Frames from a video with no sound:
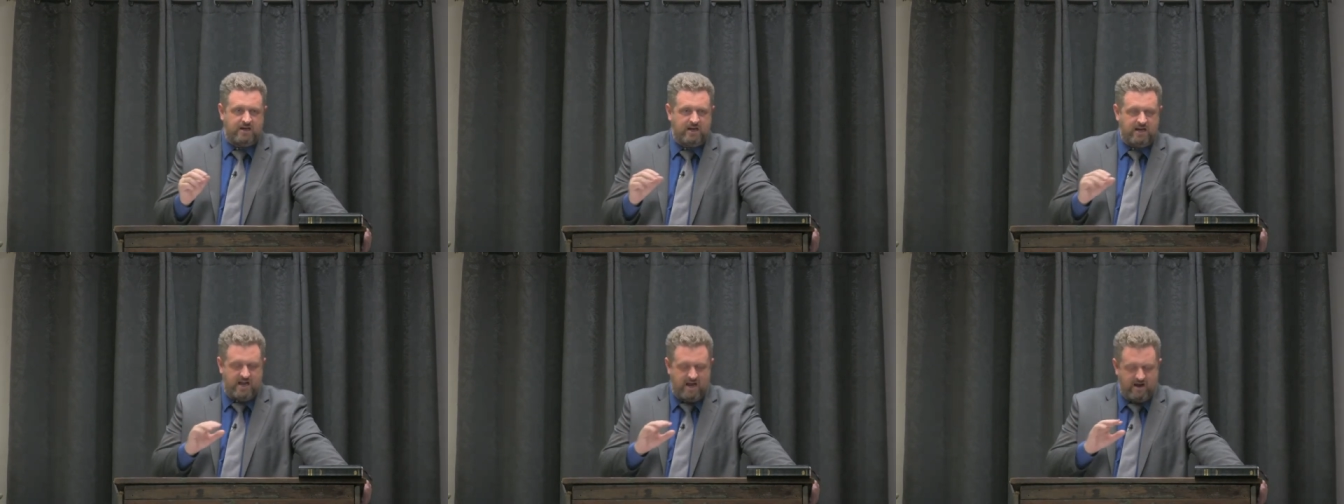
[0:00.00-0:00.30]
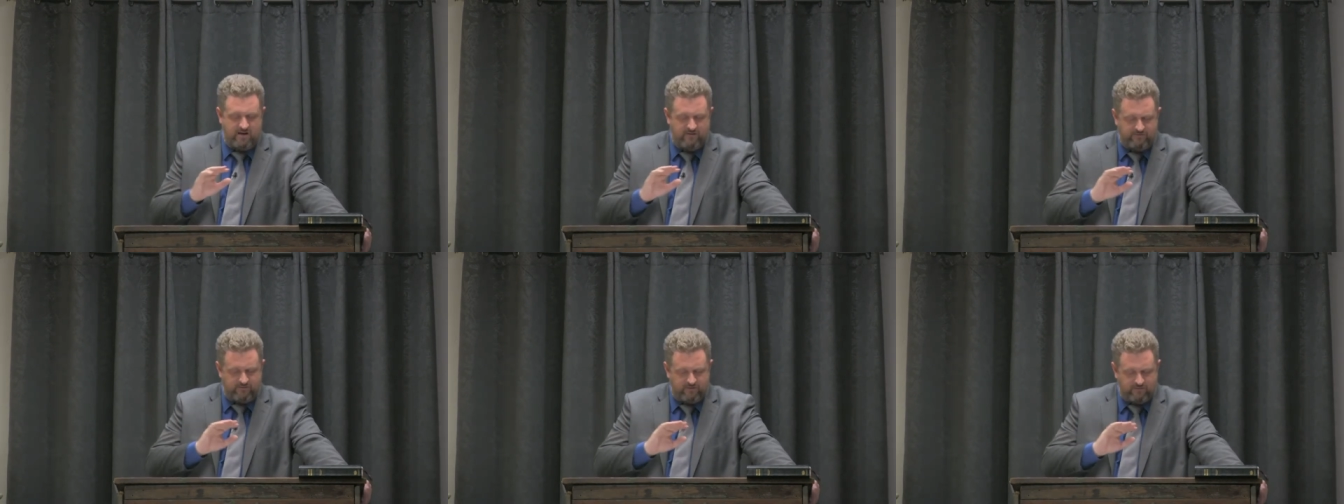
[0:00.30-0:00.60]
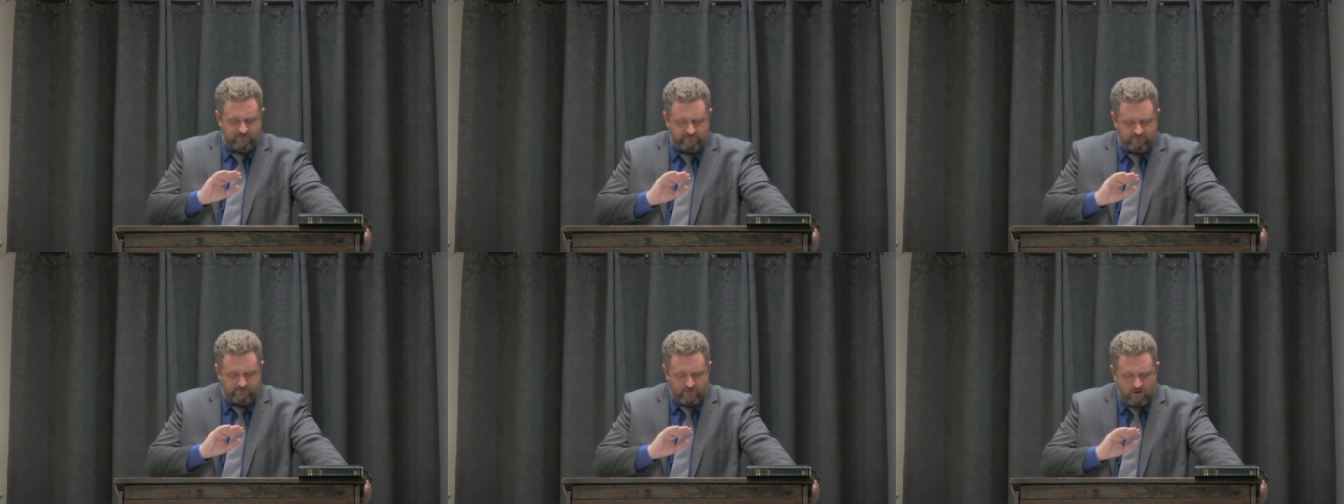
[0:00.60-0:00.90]
can have
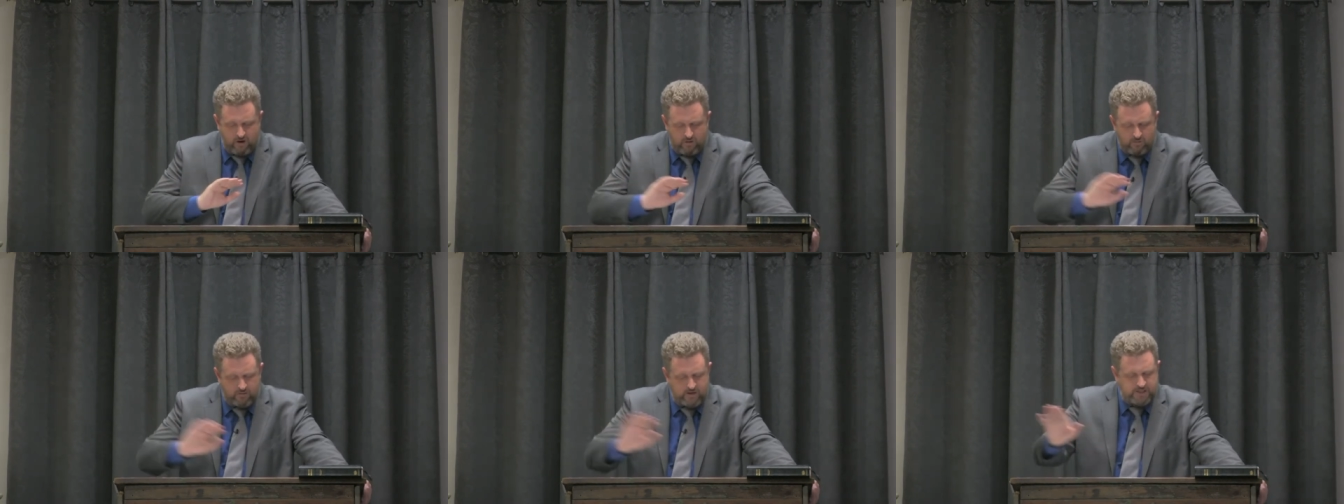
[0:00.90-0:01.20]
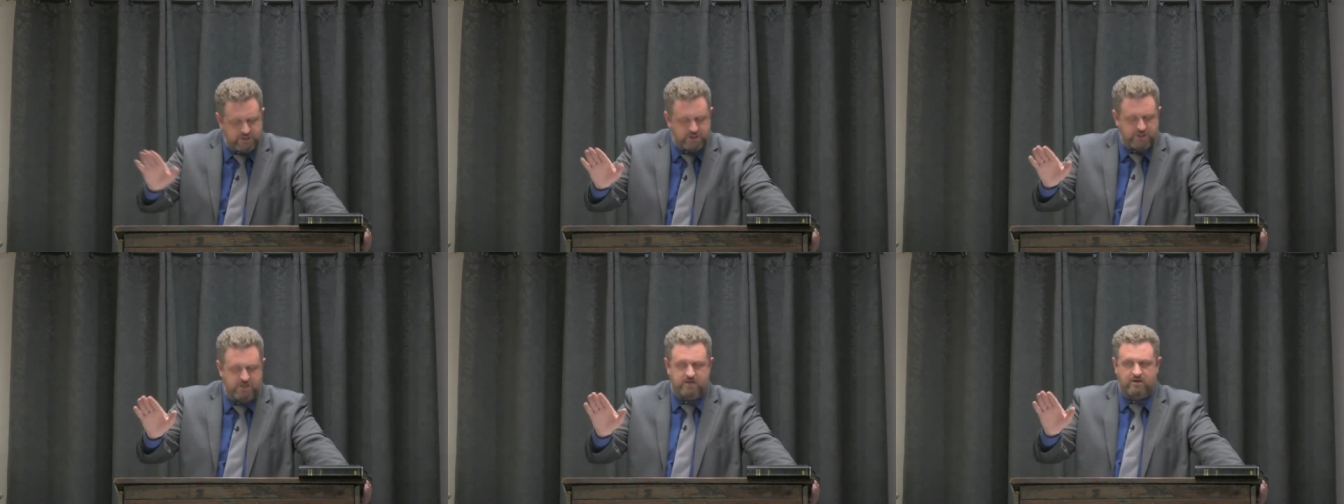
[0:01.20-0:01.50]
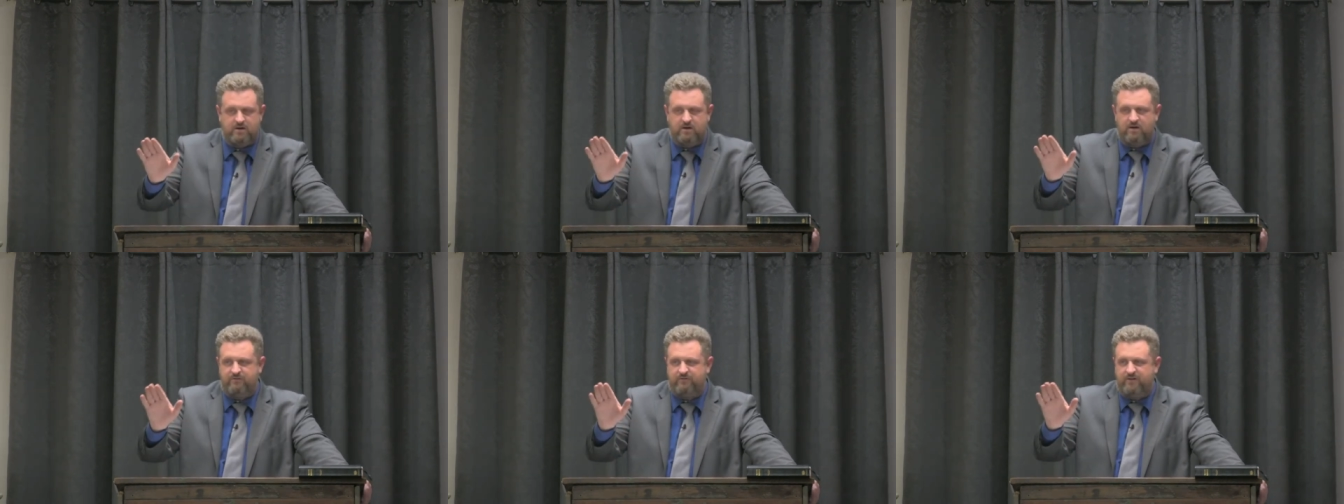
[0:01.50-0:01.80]
far
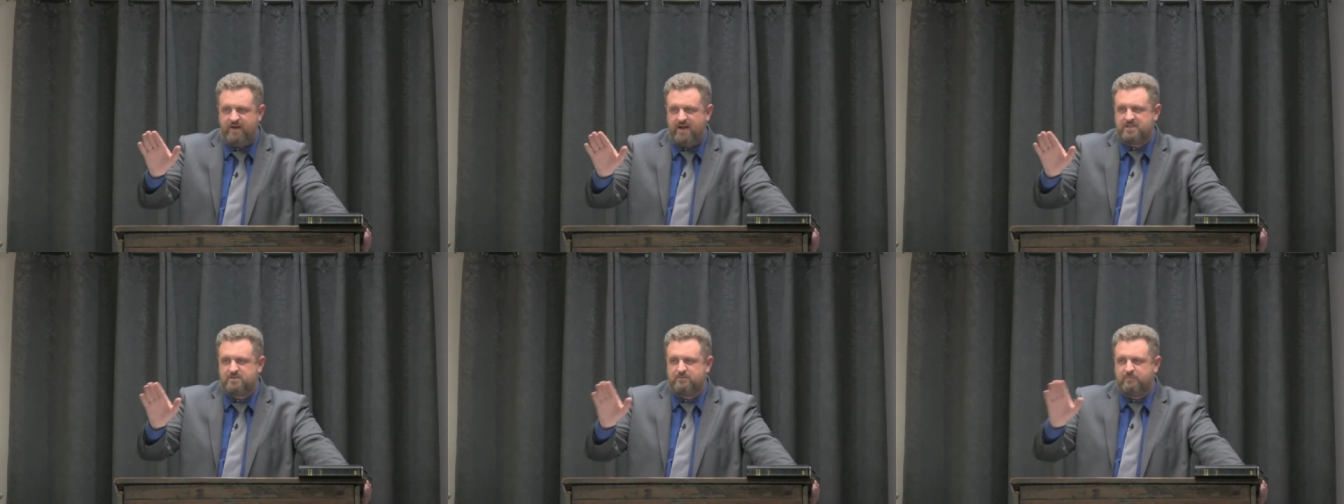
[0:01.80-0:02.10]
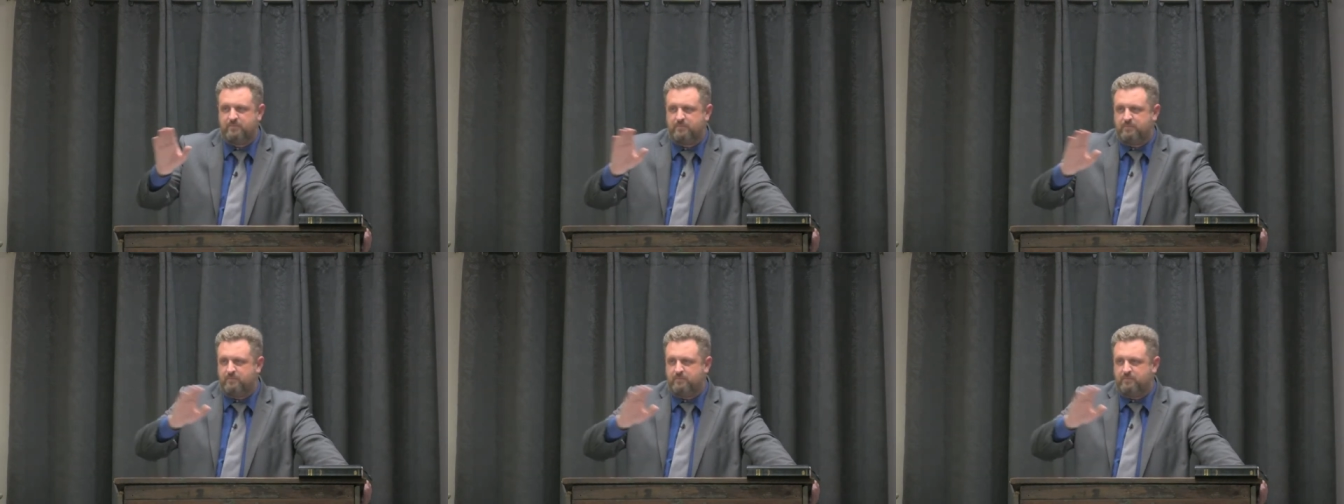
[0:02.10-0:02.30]
reaching effects